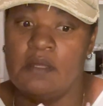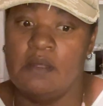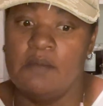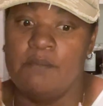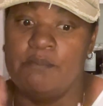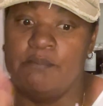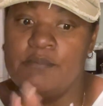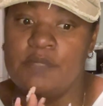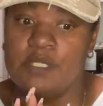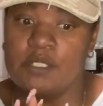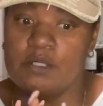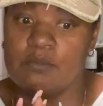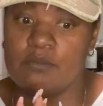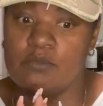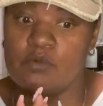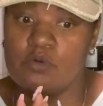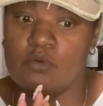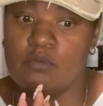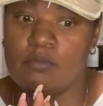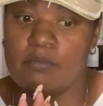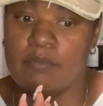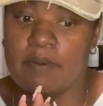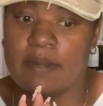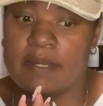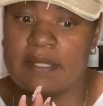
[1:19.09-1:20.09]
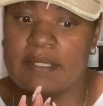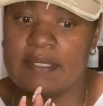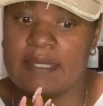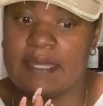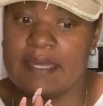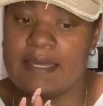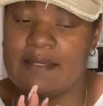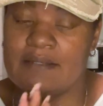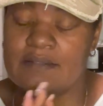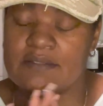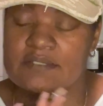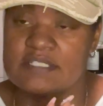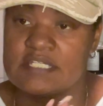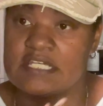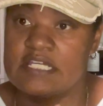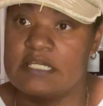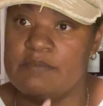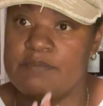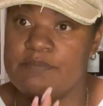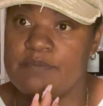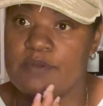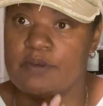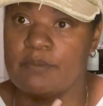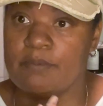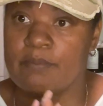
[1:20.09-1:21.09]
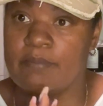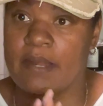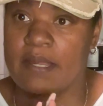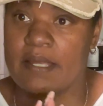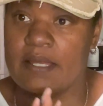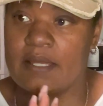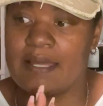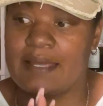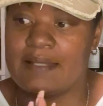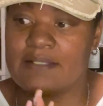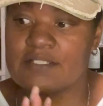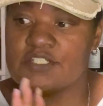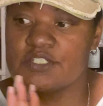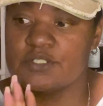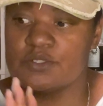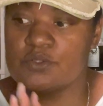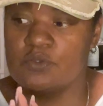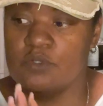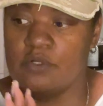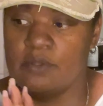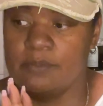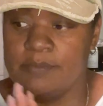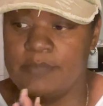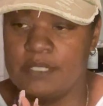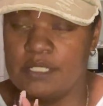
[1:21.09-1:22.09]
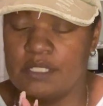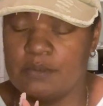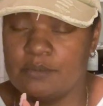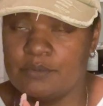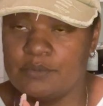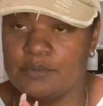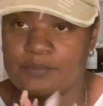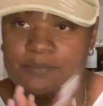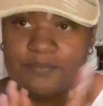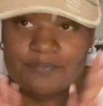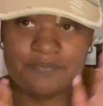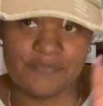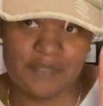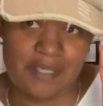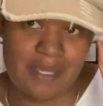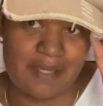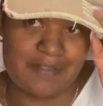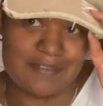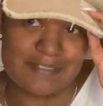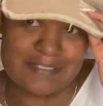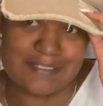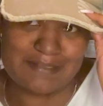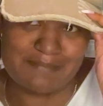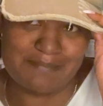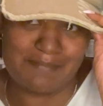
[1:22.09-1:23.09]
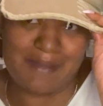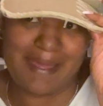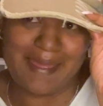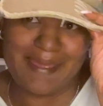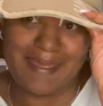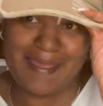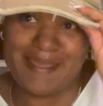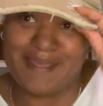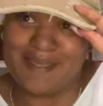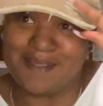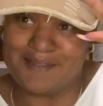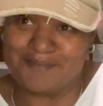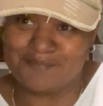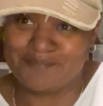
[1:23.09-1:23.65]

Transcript: minimal breakouts, keep your breakouts to a minimum. Y'all see my hat.